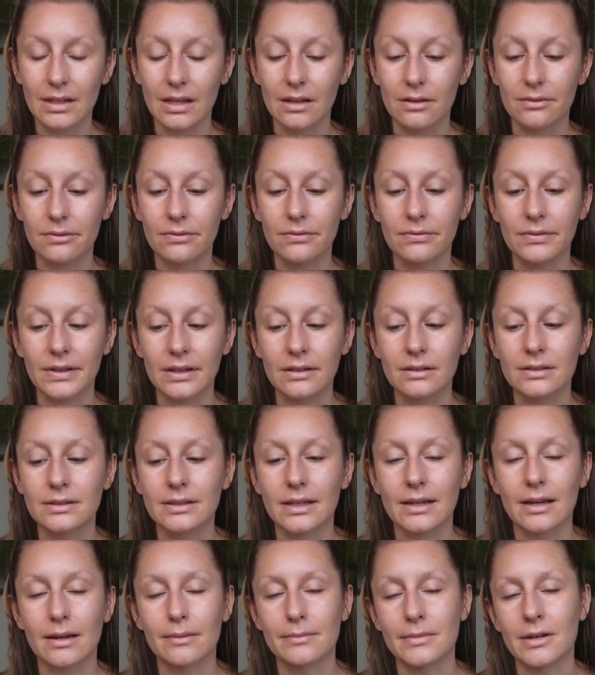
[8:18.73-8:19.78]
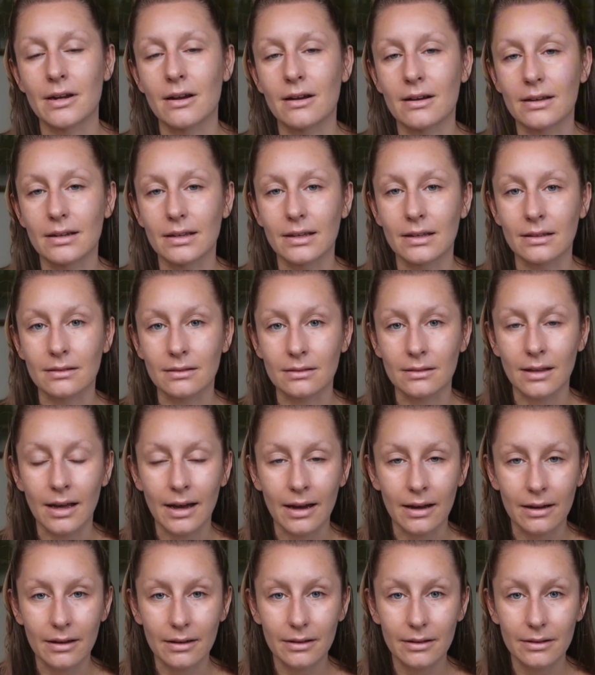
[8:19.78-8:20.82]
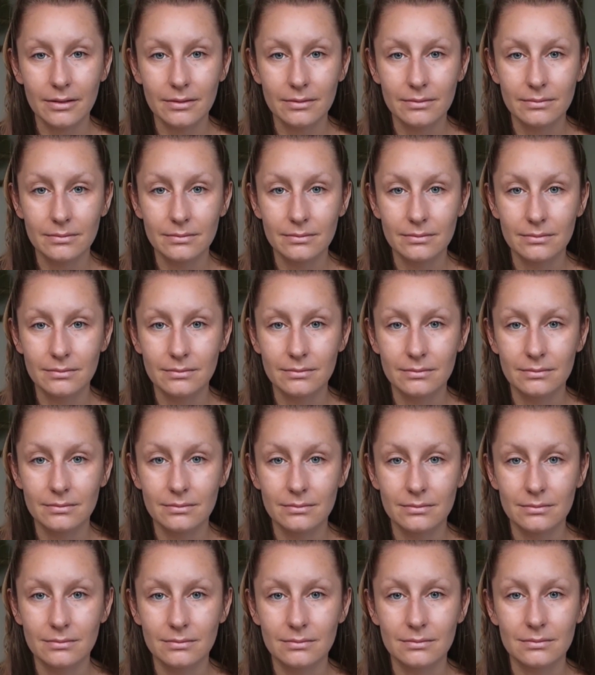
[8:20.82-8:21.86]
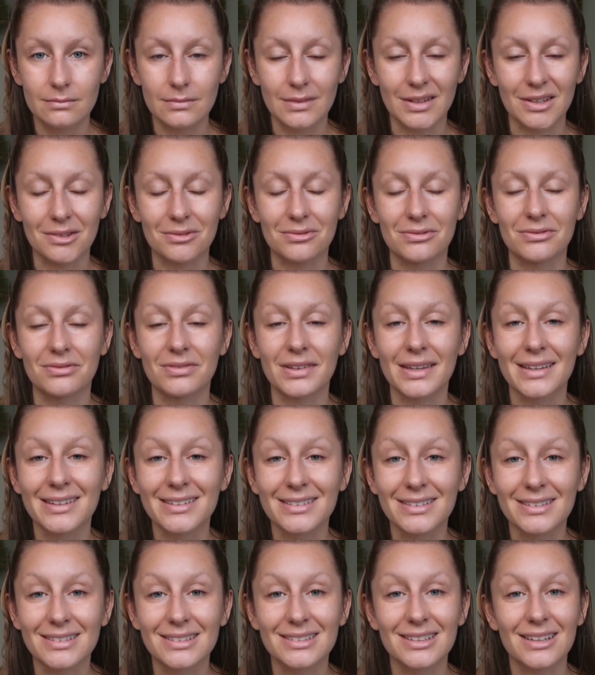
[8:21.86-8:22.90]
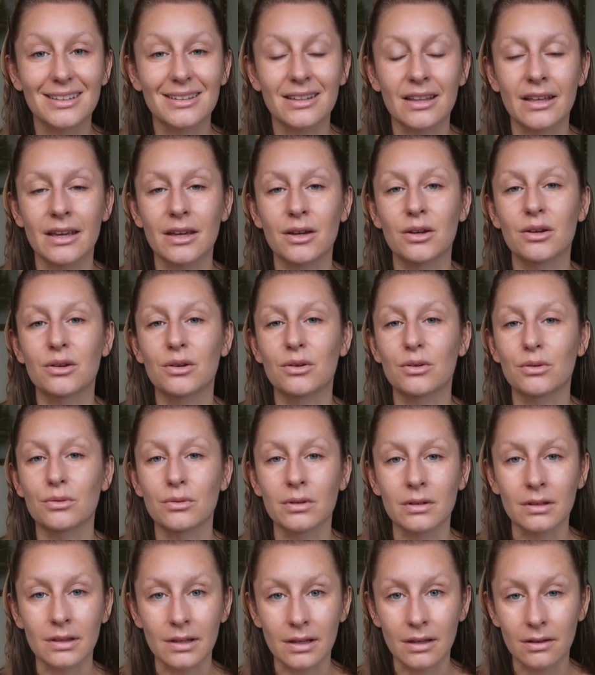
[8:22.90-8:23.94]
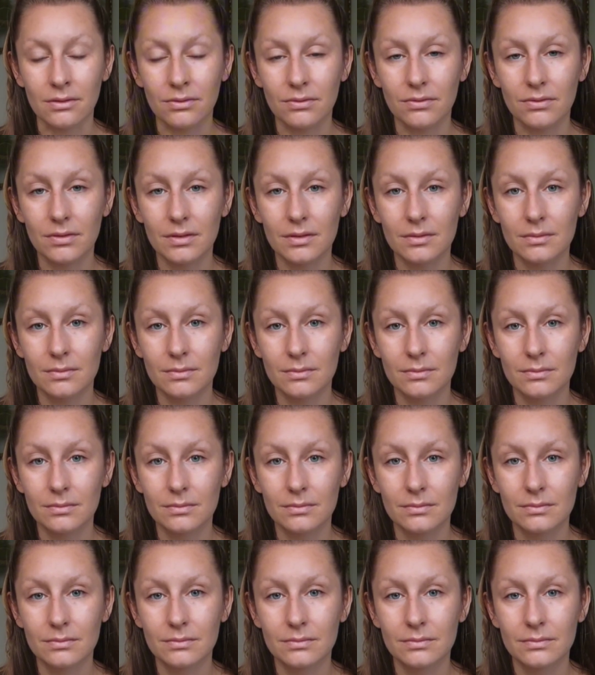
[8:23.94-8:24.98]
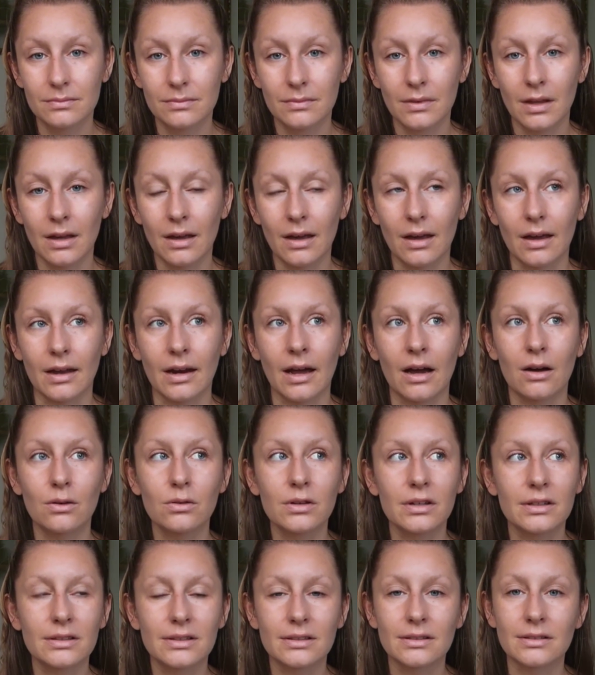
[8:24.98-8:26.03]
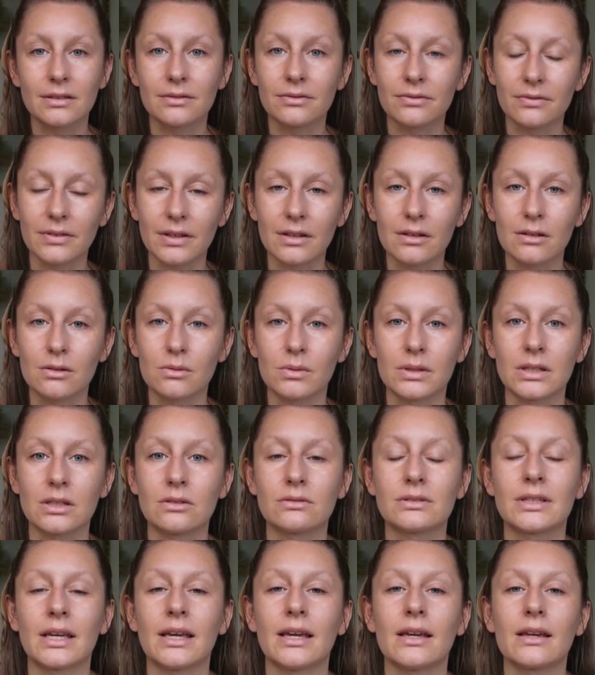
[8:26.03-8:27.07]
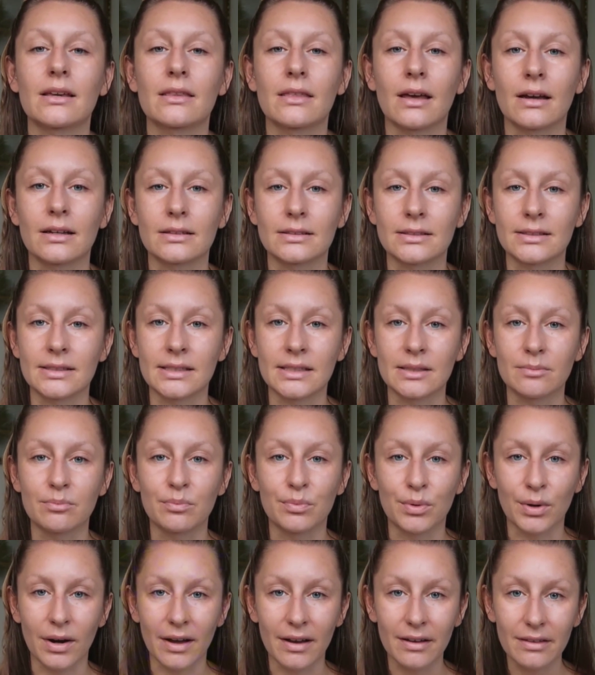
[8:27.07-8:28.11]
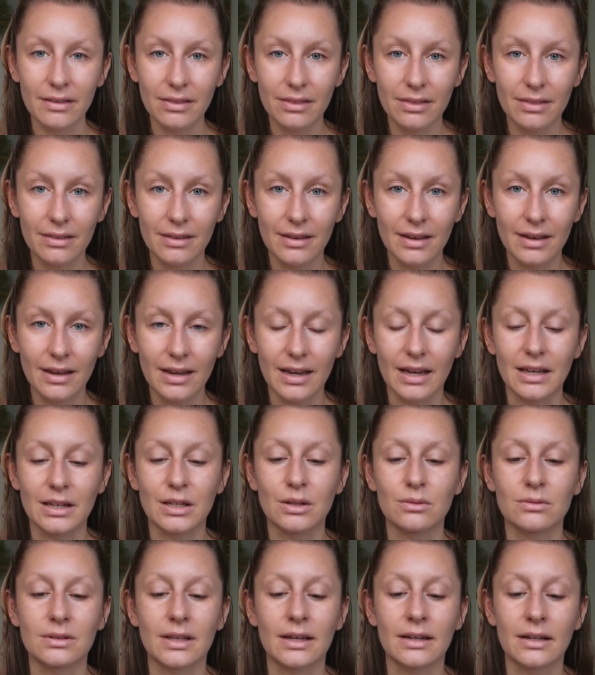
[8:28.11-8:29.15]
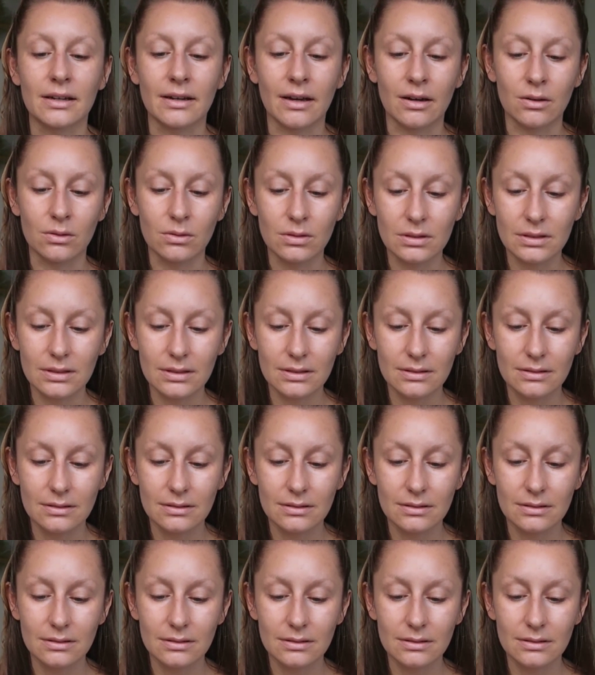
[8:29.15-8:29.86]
It feels like I'm not in lack. It feels like relief. And how good does it feel when you take that deep breath and you let it out?